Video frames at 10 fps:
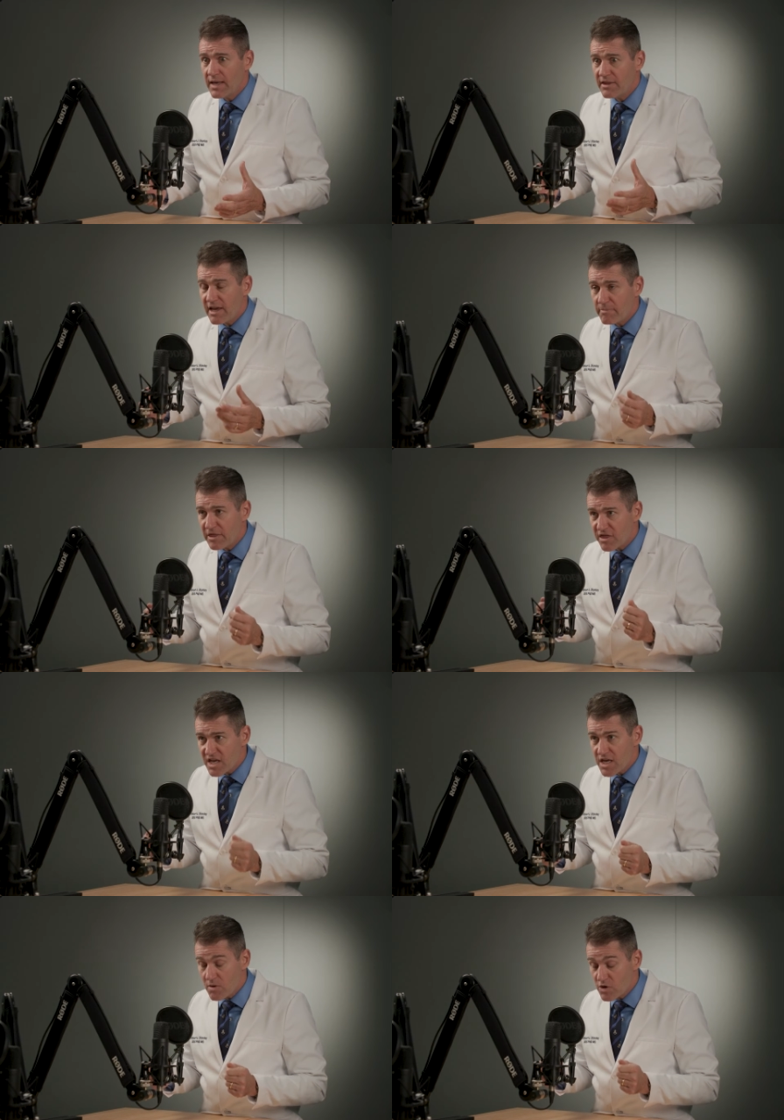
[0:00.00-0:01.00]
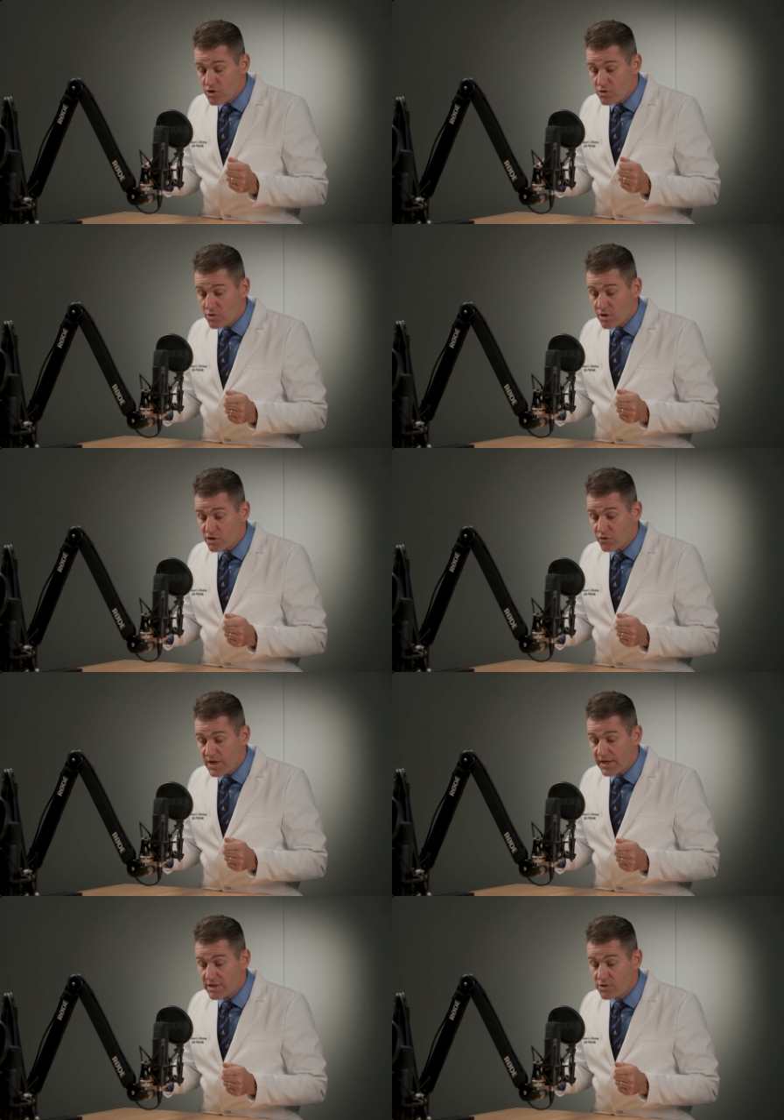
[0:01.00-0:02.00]
and they've been thinking when you do those
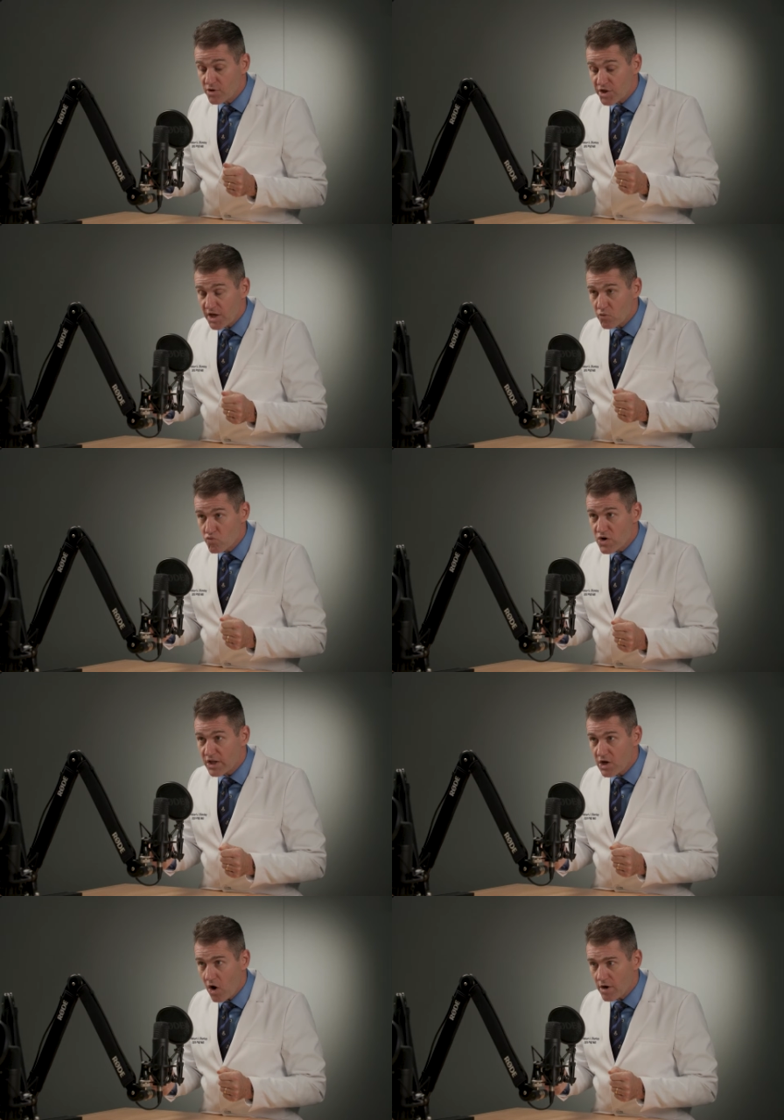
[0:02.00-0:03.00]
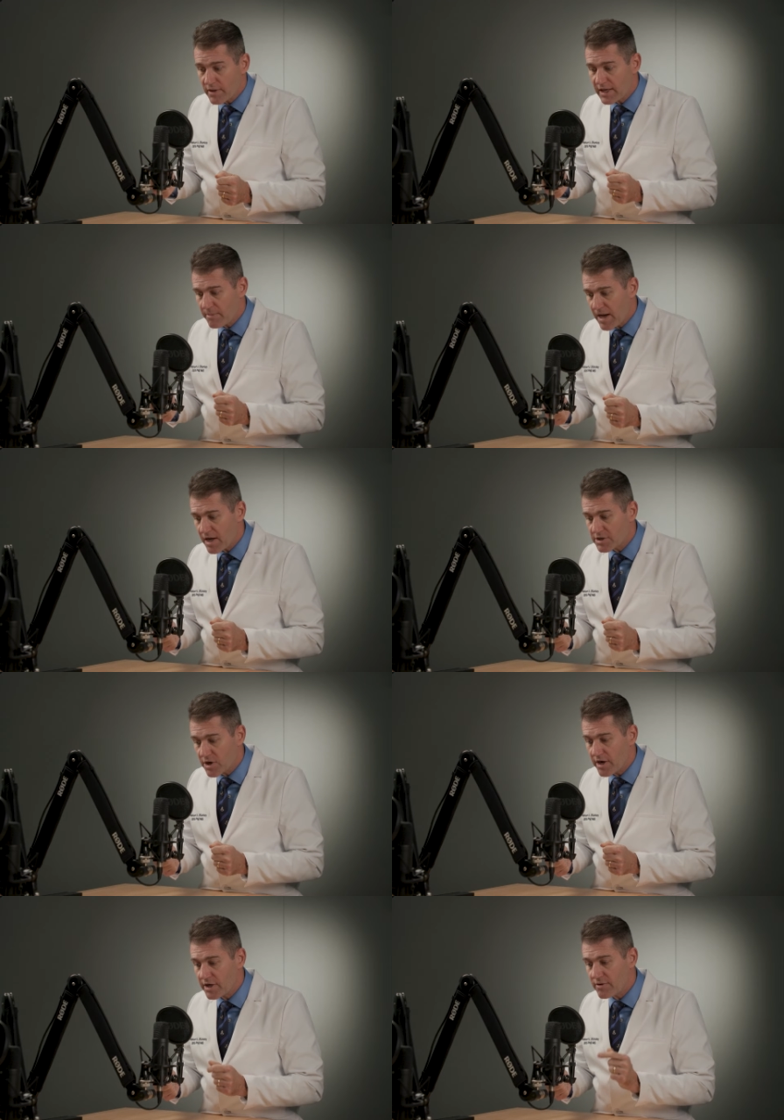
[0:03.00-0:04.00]
freehand cases you think really hard like am i on
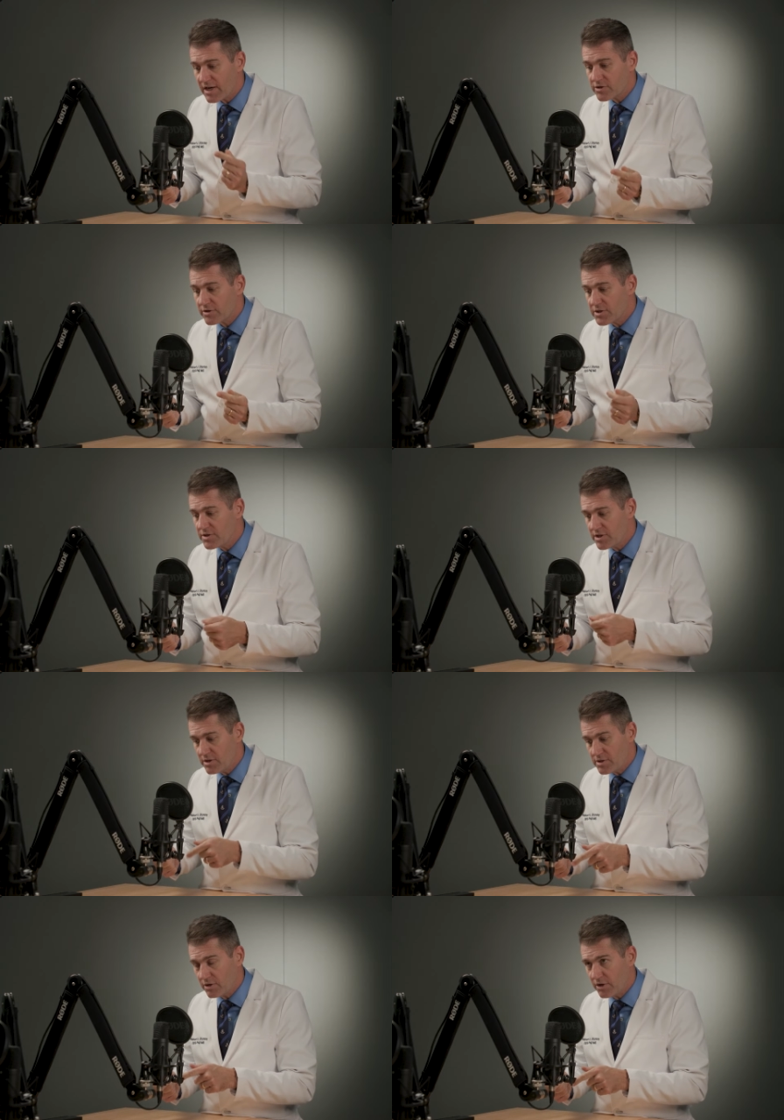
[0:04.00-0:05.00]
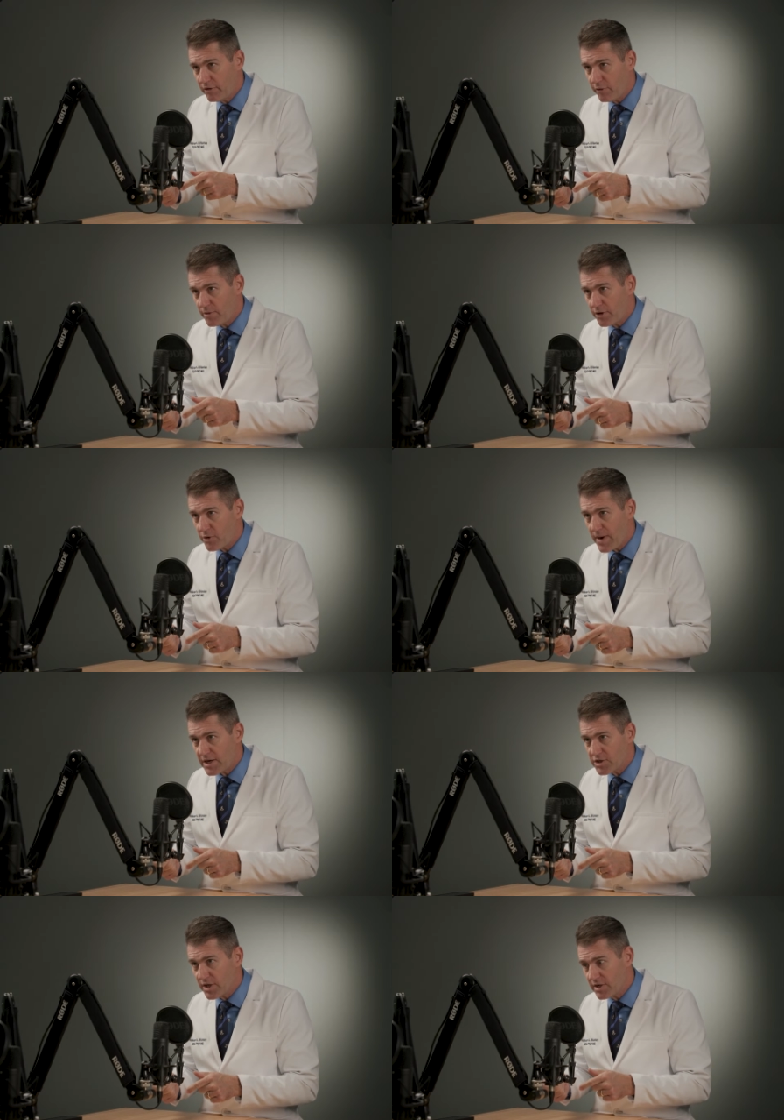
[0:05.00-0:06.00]
target you ask your assistant does it look good from your
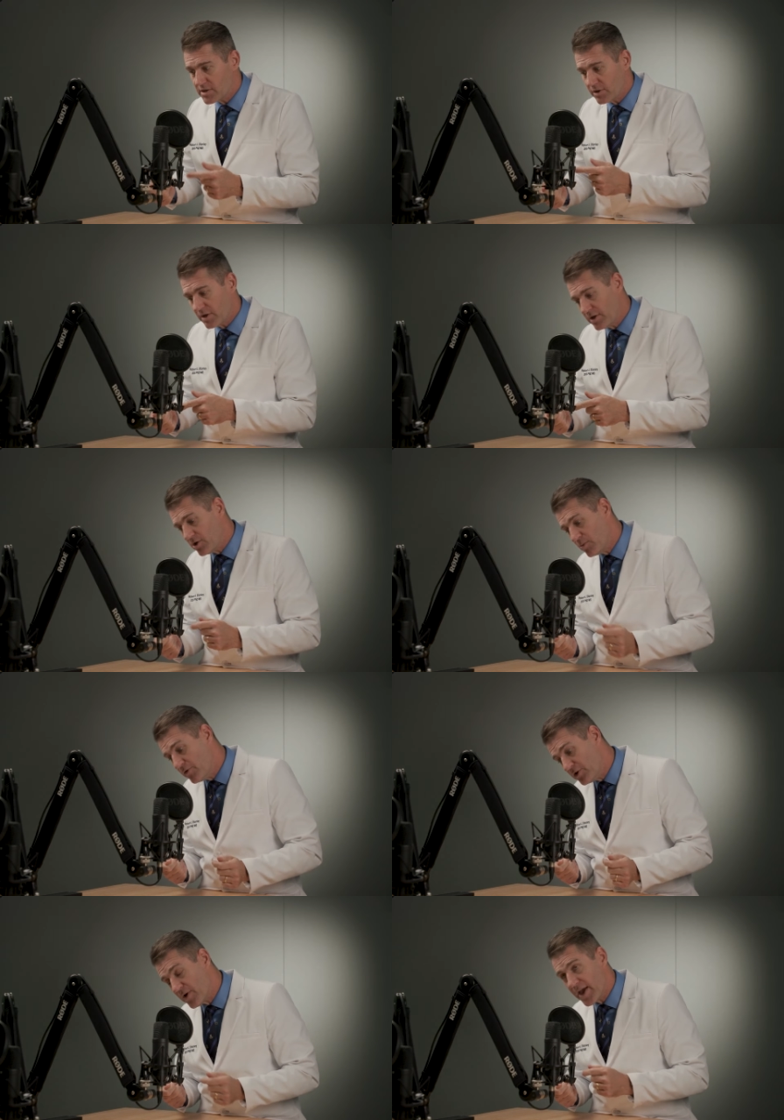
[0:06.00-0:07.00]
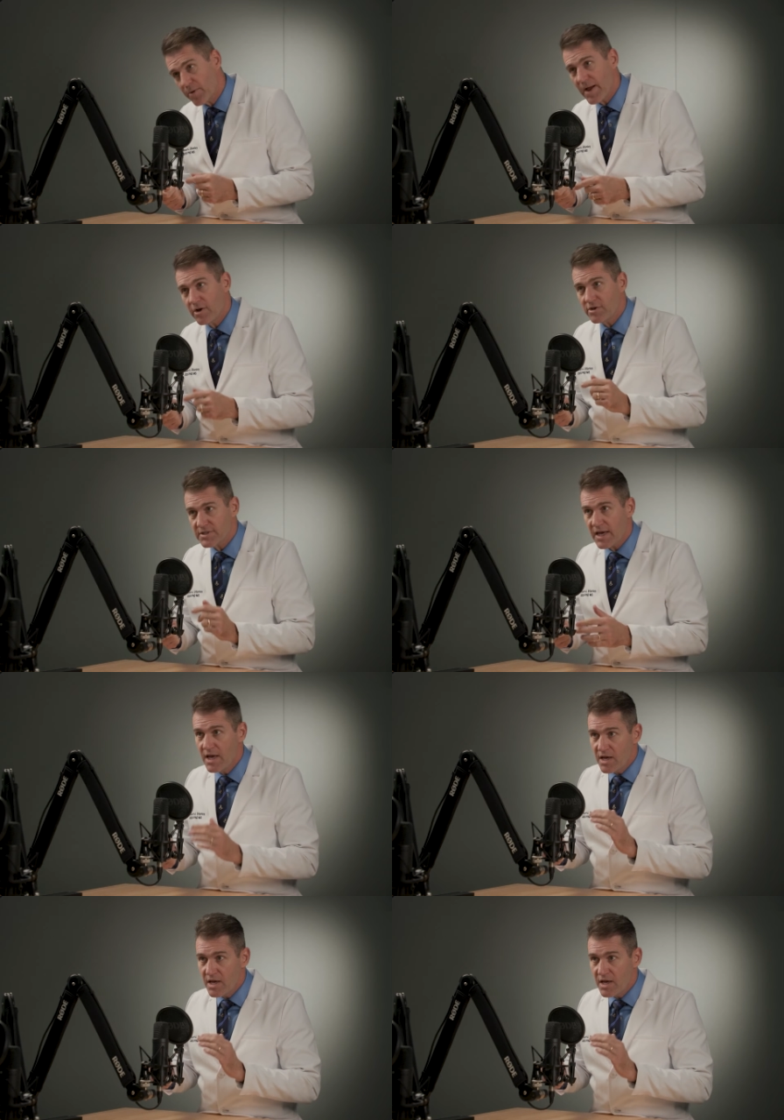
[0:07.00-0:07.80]
direction does it look good and you're moving your head around you say